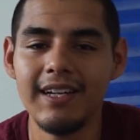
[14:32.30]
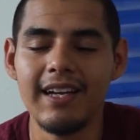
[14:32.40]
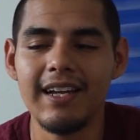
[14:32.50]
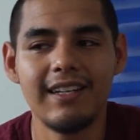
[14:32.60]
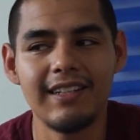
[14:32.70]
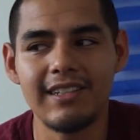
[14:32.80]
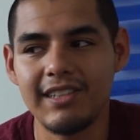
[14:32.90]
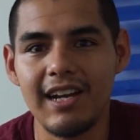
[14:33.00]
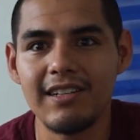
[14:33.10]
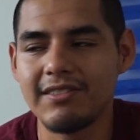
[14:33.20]
And that's
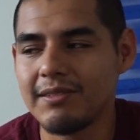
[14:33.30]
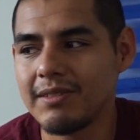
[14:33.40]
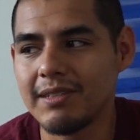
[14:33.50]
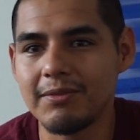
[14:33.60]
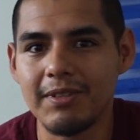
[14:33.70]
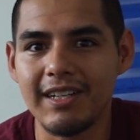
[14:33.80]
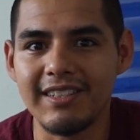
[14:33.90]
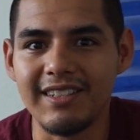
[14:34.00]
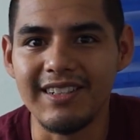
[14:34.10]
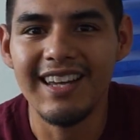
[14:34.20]
kind of sometimes what I
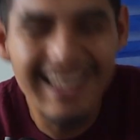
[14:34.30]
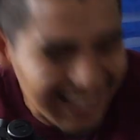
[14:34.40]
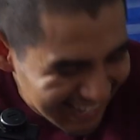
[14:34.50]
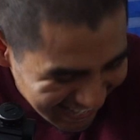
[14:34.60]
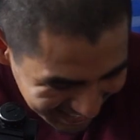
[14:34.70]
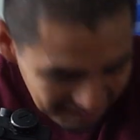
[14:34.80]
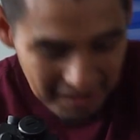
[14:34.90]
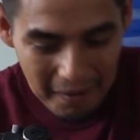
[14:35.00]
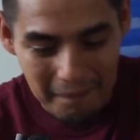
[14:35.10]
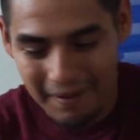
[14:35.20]
did.
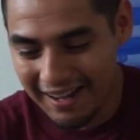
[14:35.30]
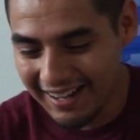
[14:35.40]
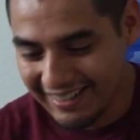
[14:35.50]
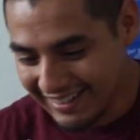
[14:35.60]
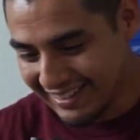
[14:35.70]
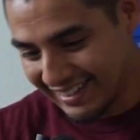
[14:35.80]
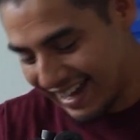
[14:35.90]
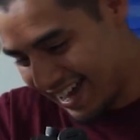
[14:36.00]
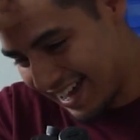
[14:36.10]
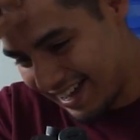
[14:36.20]
But
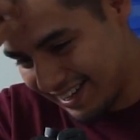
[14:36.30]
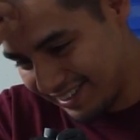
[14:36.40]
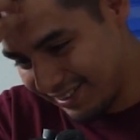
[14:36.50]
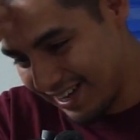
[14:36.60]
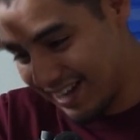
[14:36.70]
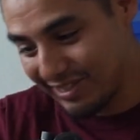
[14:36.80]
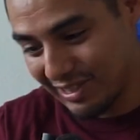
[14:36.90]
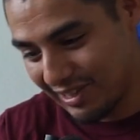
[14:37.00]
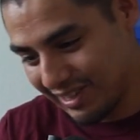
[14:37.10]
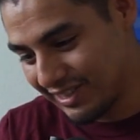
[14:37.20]
yeah, you guys,
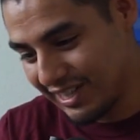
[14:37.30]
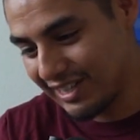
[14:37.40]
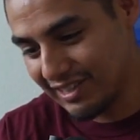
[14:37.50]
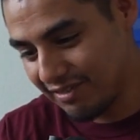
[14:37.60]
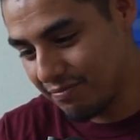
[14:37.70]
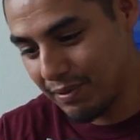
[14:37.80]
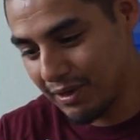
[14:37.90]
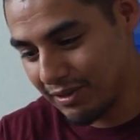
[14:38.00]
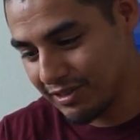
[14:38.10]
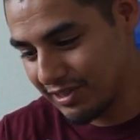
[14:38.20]
they're addictive
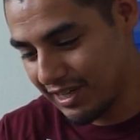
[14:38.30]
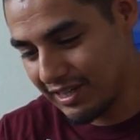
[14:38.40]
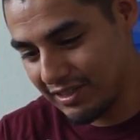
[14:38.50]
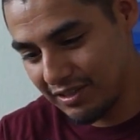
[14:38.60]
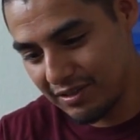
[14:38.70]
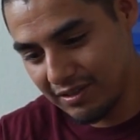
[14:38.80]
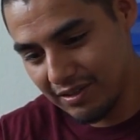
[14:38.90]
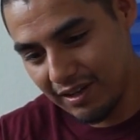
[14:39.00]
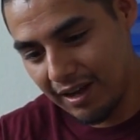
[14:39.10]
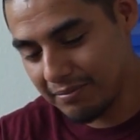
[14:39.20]
builds, and
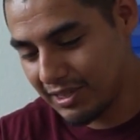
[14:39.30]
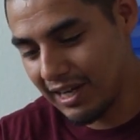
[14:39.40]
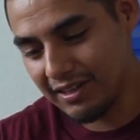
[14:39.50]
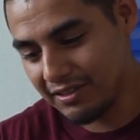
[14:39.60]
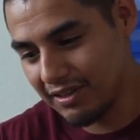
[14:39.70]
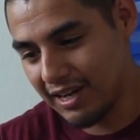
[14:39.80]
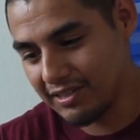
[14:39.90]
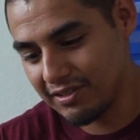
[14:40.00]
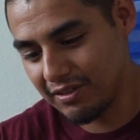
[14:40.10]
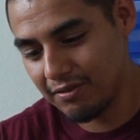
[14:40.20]
I'm telling you
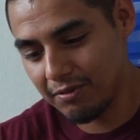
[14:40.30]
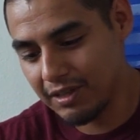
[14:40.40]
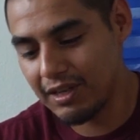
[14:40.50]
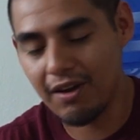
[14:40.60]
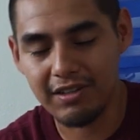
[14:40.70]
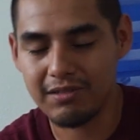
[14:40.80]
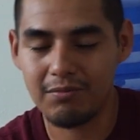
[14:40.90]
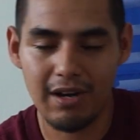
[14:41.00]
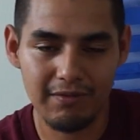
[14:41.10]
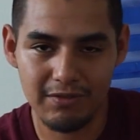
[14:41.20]
guys, they're really awesome
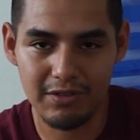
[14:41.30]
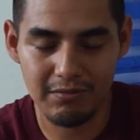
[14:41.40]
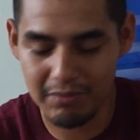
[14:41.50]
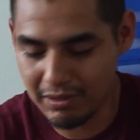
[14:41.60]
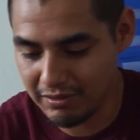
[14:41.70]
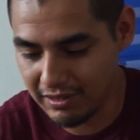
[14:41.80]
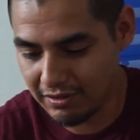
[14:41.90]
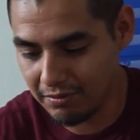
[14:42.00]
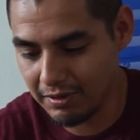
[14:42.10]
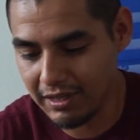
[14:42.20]
rifles to build, and
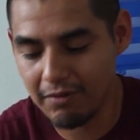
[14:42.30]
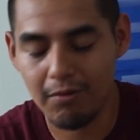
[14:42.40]
they're really